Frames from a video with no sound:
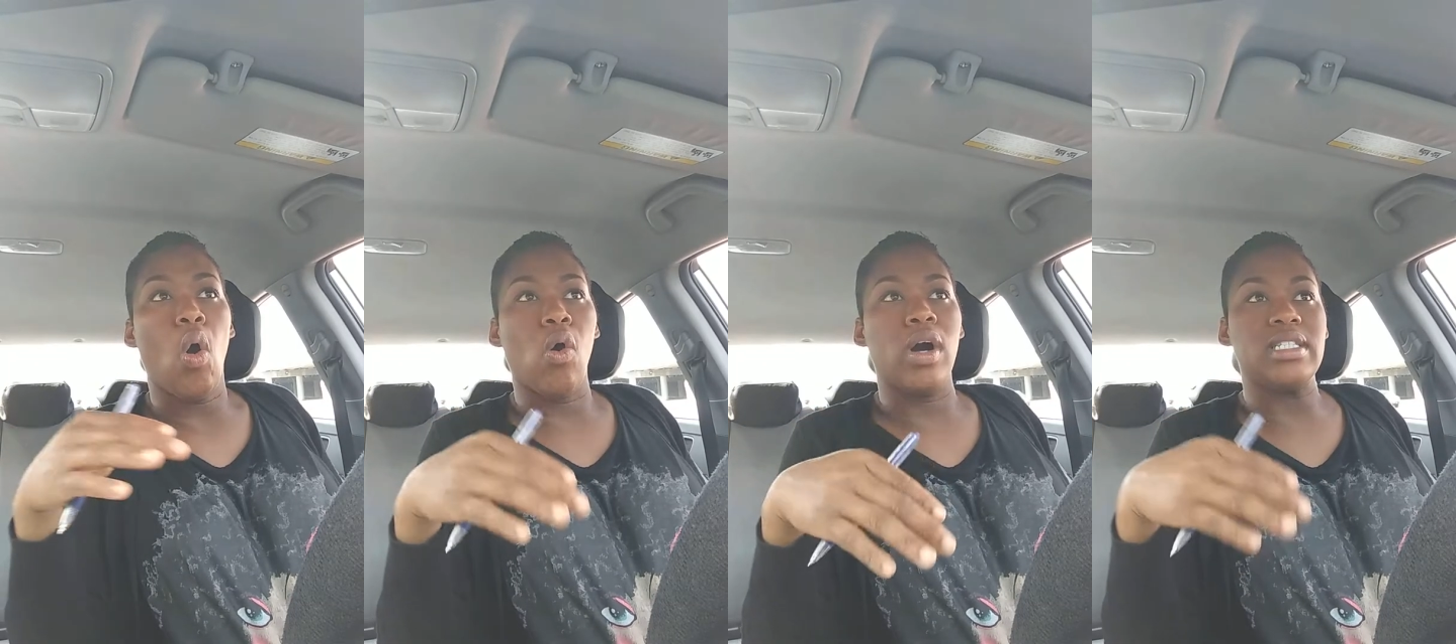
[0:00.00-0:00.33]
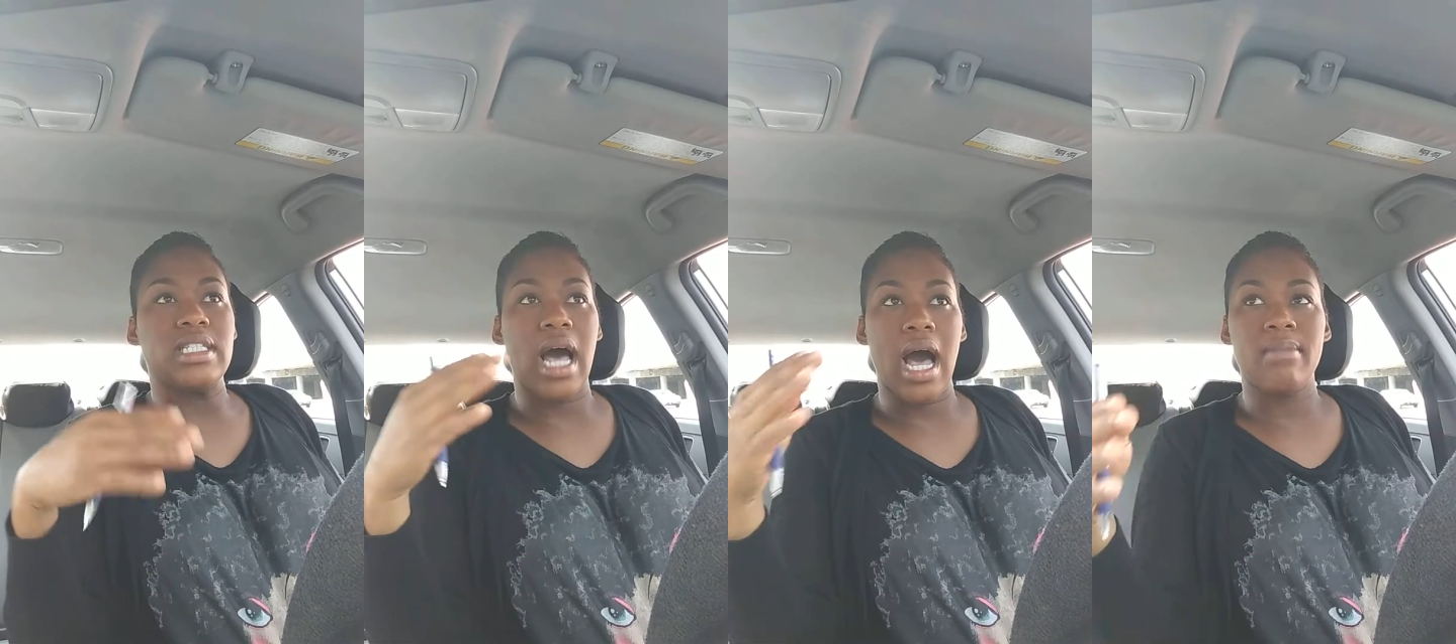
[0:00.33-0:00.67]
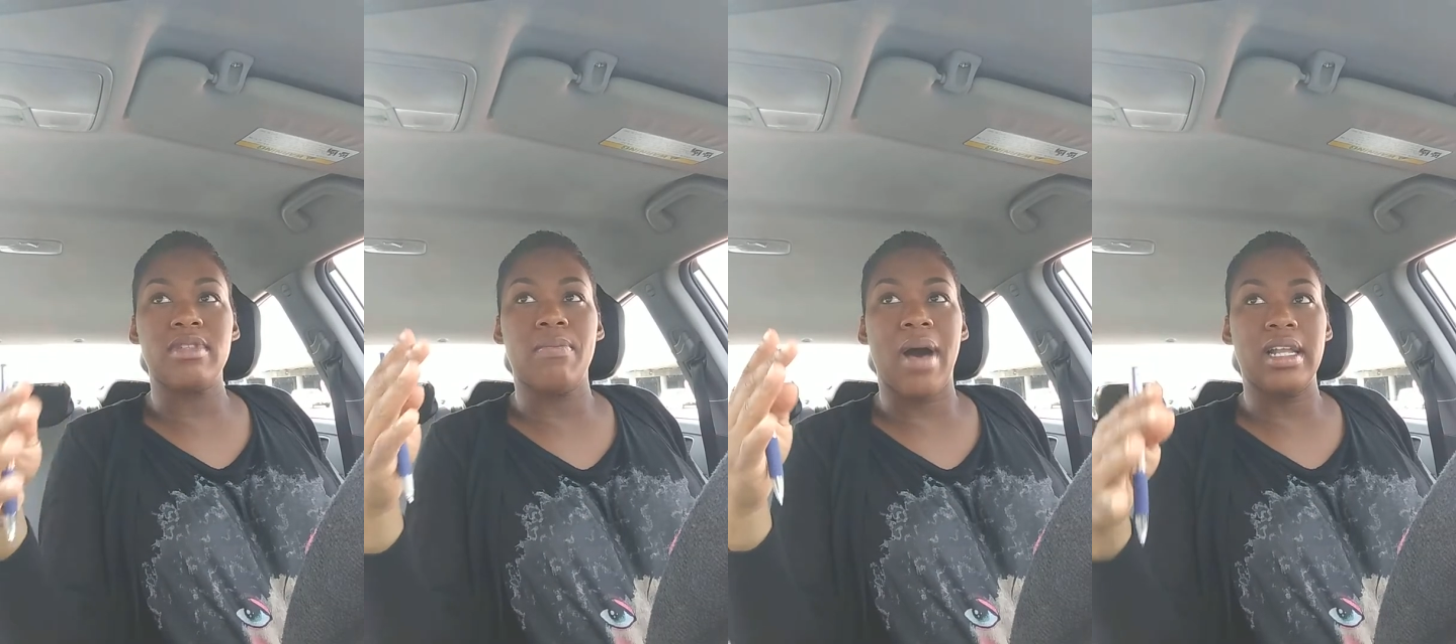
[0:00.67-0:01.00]
on
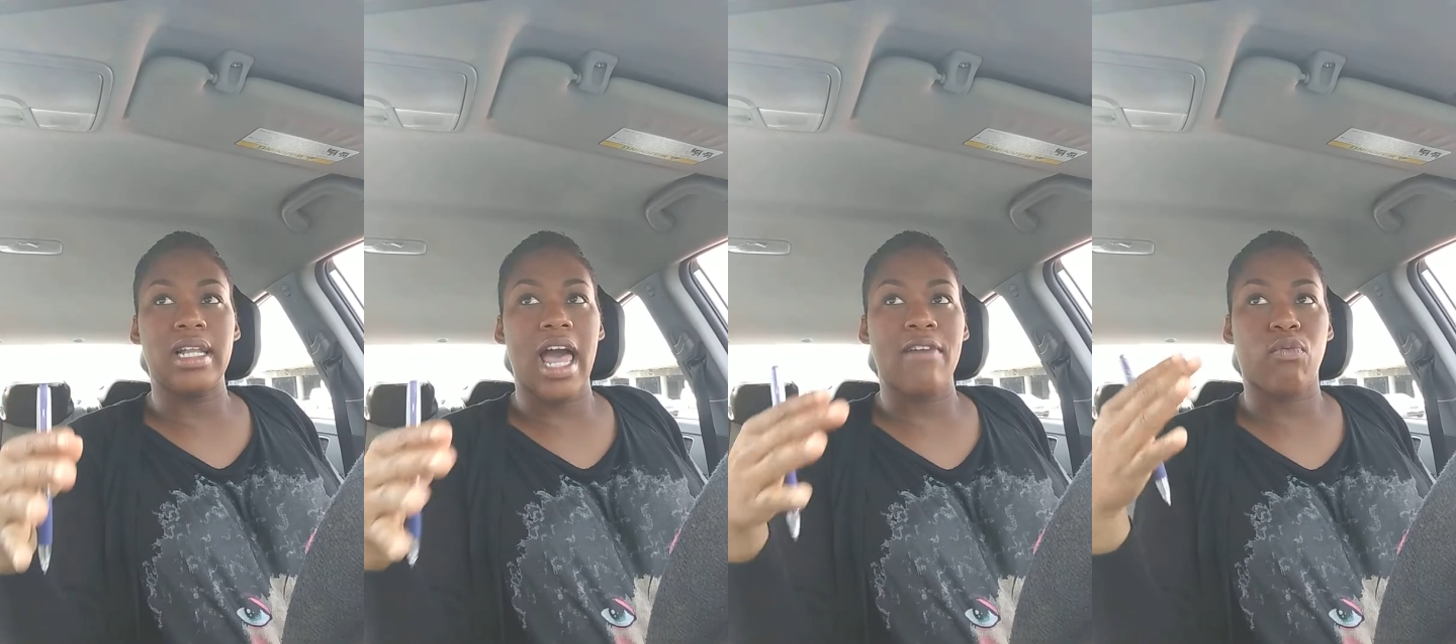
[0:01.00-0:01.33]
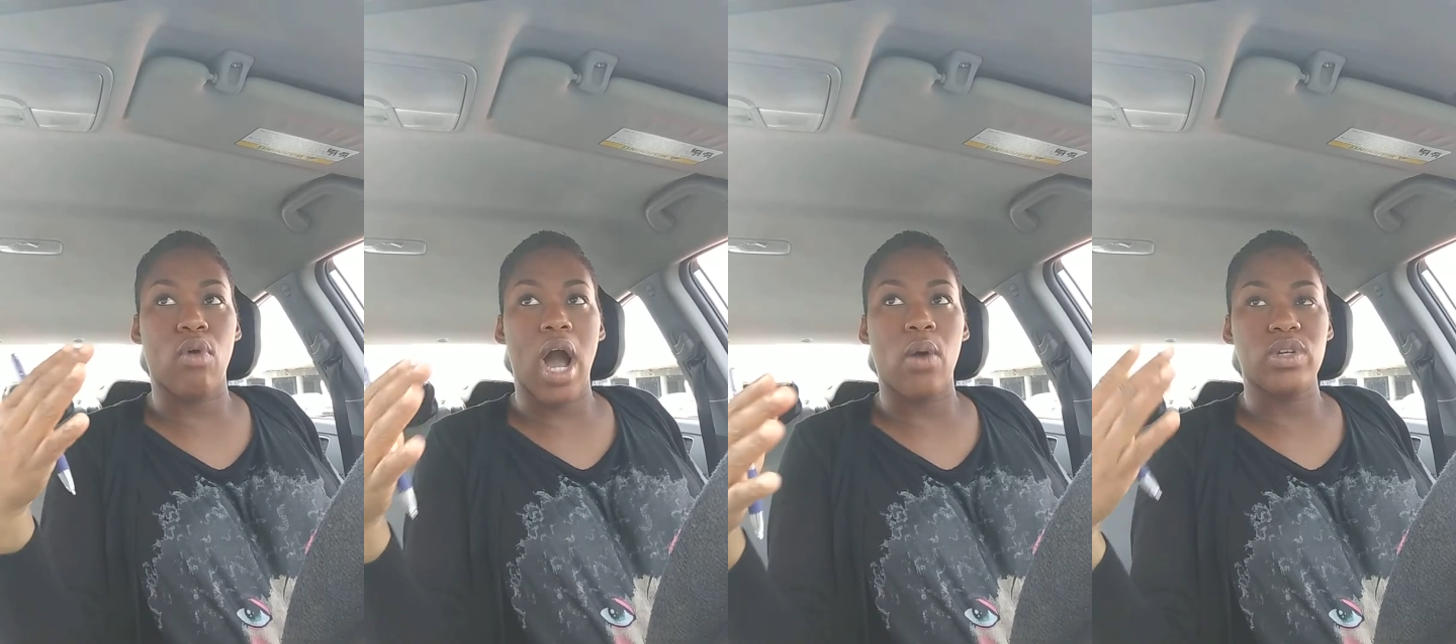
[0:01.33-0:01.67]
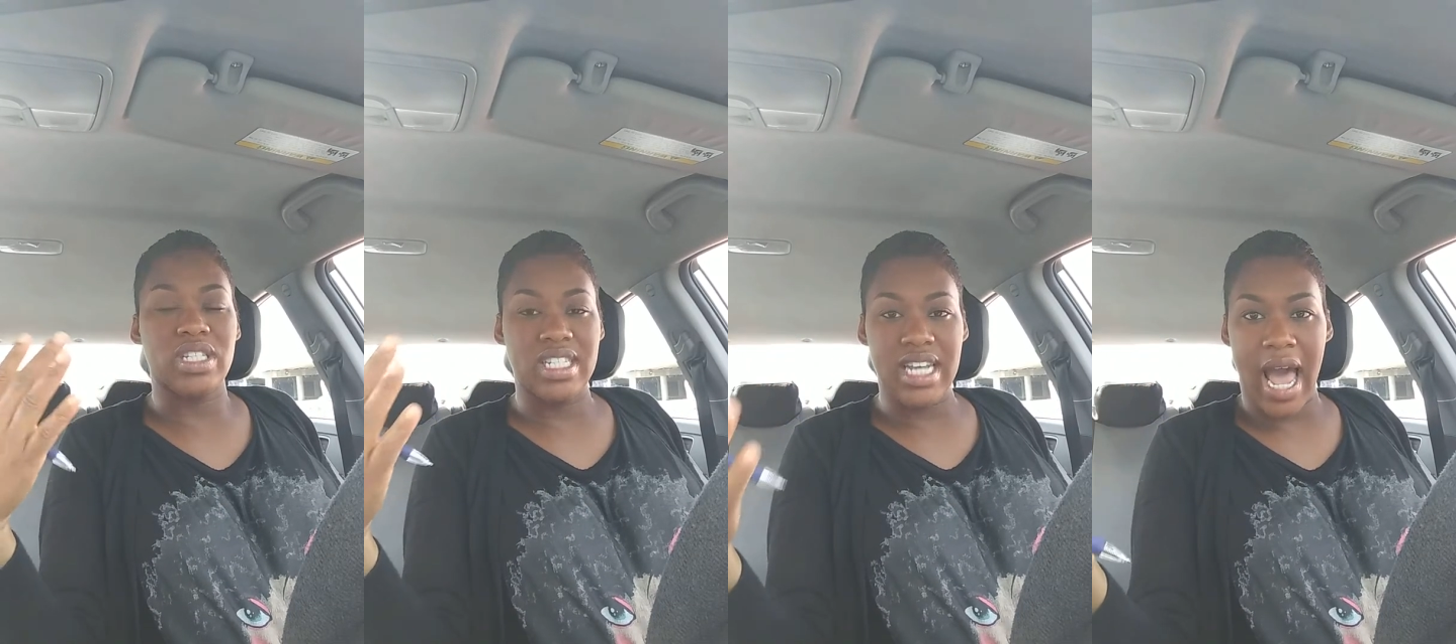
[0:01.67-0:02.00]
times in my life where I
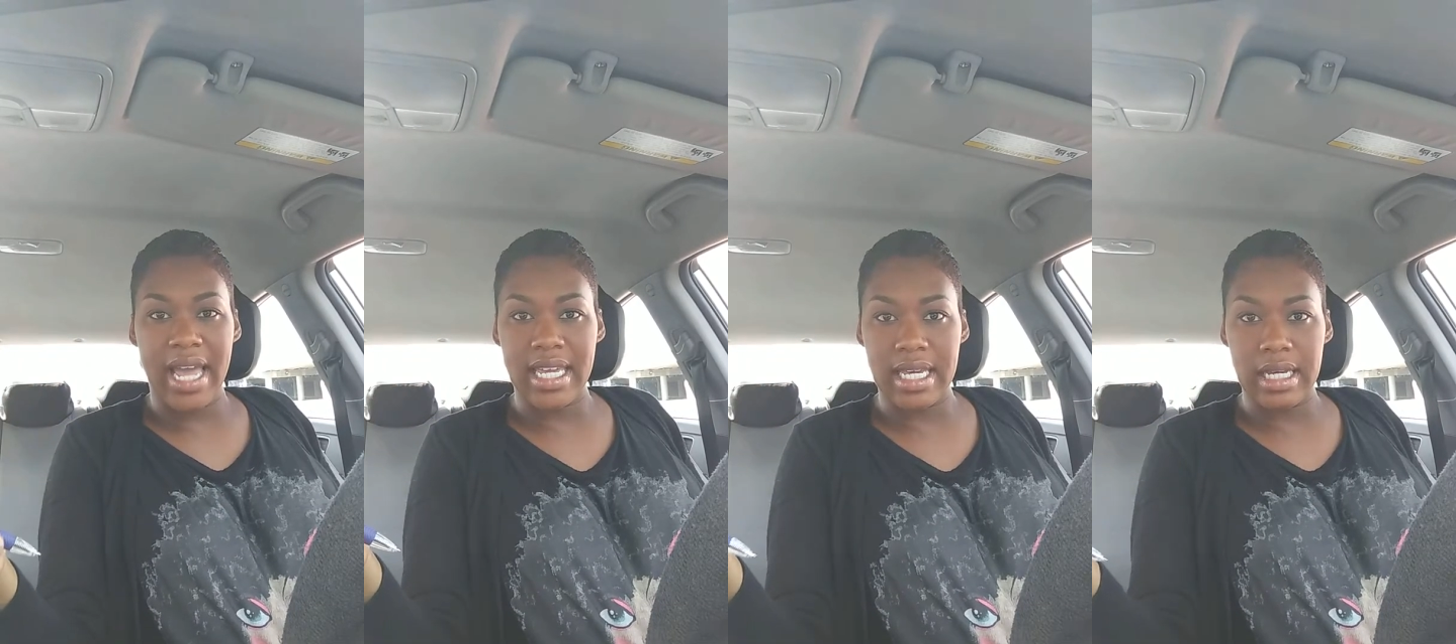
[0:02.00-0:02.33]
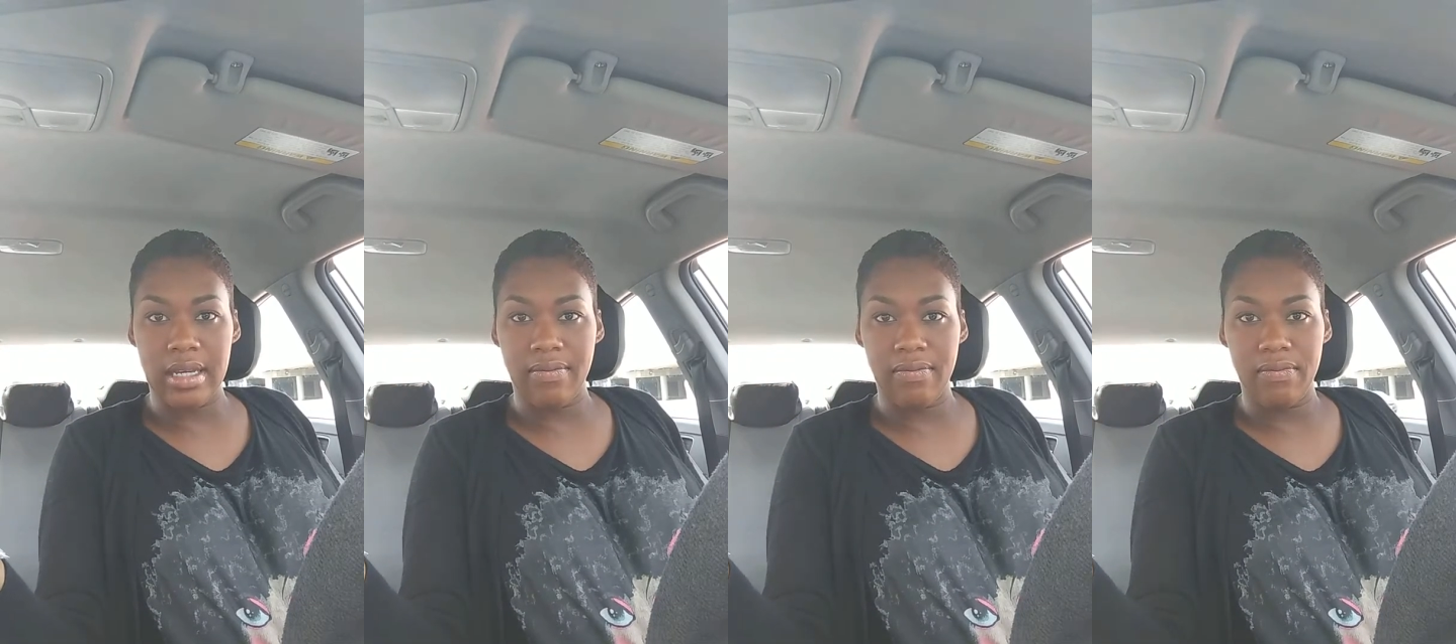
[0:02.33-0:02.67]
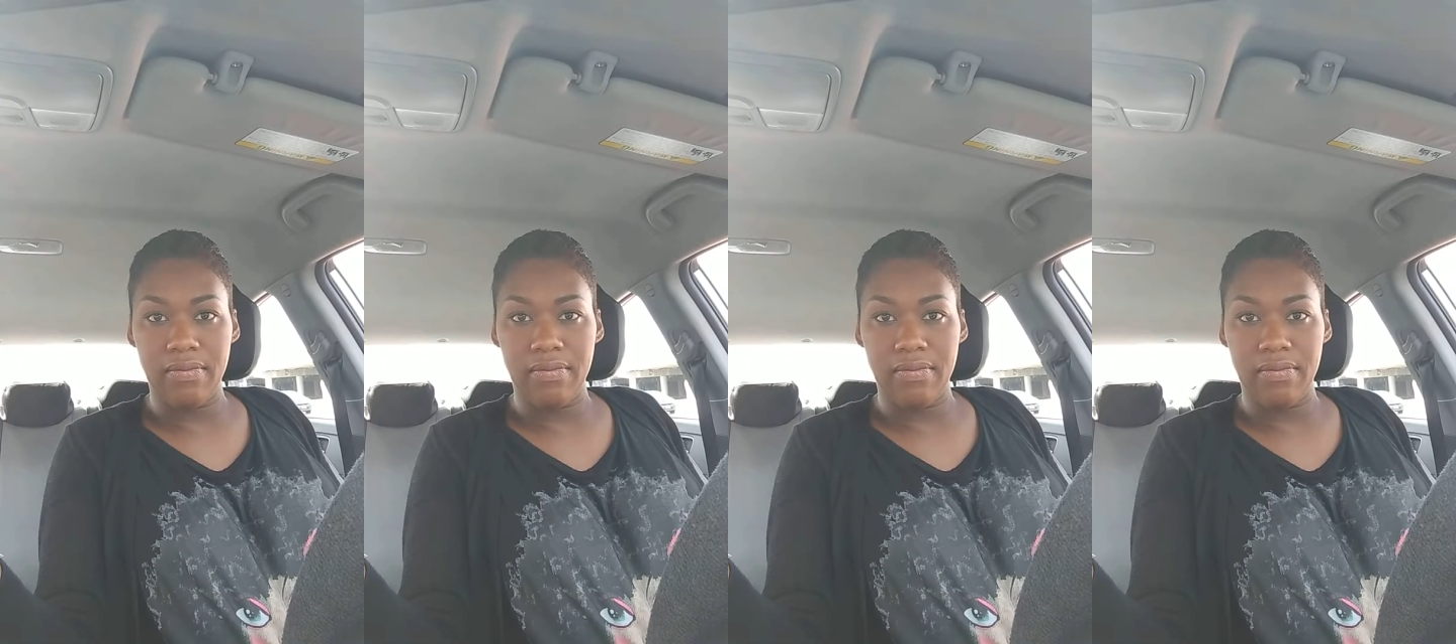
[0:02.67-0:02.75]
was naive